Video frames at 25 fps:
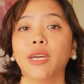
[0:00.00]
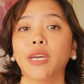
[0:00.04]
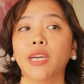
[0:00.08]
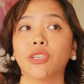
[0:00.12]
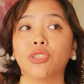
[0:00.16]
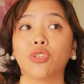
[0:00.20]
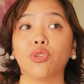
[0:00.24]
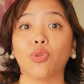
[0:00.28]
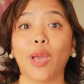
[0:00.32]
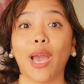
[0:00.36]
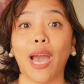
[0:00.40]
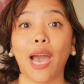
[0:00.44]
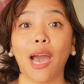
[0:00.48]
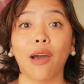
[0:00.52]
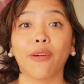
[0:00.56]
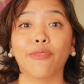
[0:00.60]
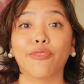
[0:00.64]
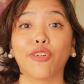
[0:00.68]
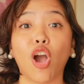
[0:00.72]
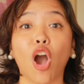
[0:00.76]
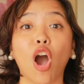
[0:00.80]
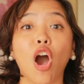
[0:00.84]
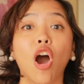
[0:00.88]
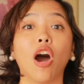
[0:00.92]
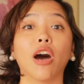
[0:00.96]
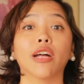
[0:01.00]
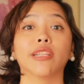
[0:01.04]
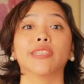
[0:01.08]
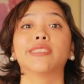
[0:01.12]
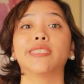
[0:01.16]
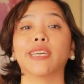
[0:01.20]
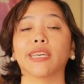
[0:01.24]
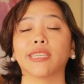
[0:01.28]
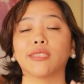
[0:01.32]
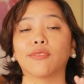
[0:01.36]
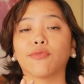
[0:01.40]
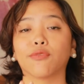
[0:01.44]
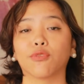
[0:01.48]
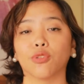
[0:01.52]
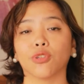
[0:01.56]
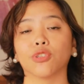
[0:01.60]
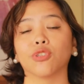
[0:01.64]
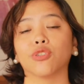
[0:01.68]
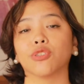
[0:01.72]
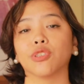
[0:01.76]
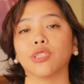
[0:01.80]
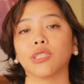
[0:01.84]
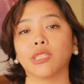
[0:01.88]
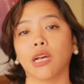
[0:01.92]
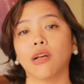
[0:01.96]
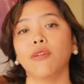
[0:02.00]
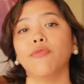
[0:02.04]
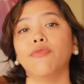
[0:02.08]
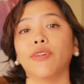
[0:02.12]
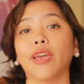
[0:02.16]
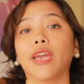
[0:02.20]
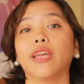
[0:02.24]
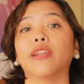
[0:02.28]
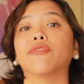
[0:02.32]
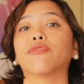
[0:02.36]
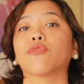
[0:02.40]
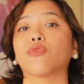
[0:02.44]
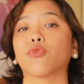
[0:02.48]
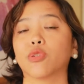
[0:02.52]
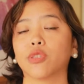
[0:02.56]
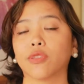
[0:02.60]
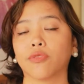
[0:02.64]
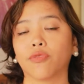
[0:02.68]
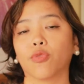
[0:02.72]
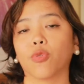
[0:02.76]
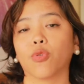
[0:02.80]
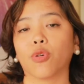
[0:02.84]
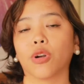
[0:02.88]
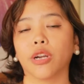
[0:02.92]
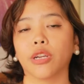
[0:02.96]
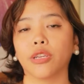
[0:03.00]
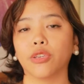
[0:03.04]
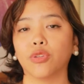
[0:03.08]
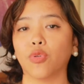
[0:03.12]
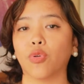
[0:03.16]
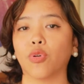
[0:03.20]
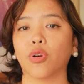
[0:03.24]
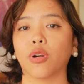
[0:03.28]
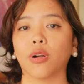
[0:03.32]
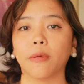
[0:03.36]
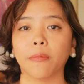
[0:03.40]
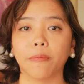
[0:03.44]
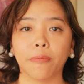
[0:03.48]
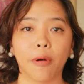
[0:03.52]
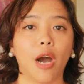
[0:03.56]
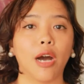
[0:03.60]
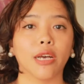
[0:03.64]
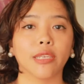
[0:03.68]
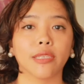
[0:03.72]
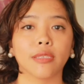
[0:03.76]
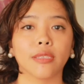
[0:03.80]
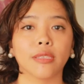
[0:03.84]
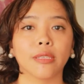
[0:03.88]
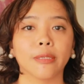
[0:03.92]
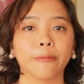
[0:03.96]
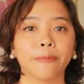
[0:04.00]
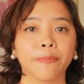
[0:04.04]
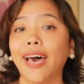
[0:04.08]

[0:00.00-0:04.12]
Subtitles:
So you have context for yourself and of course for your boss.